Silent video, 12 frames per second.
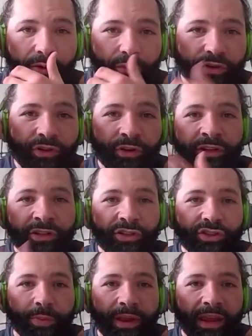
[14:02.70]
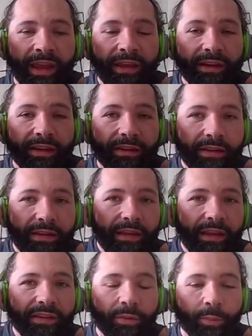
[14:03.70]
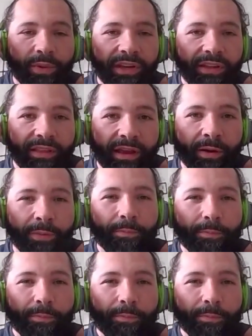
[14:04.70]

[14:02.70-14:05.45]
returning to Japan and competing there.